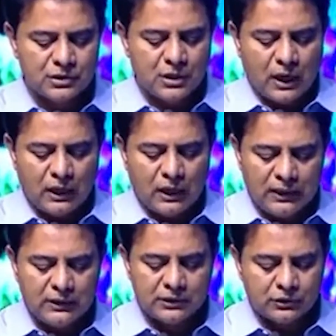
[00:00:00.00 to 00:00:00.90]
and lead
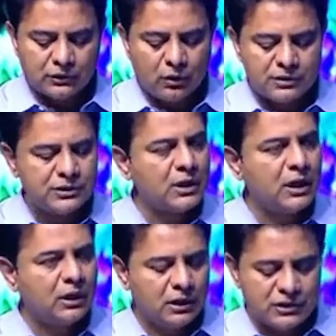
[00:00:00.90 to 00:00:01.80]
the technology's
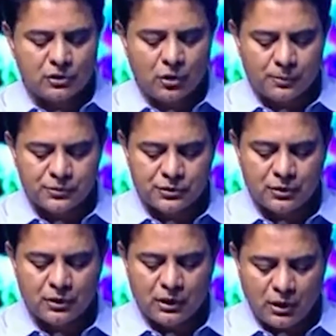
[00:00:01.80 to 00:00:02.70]
increased adoption
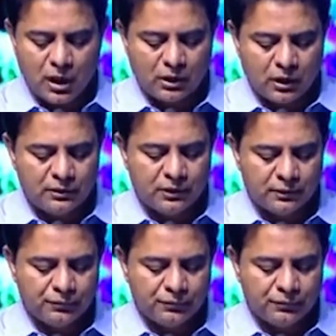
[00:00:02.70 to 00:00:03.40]
in our country.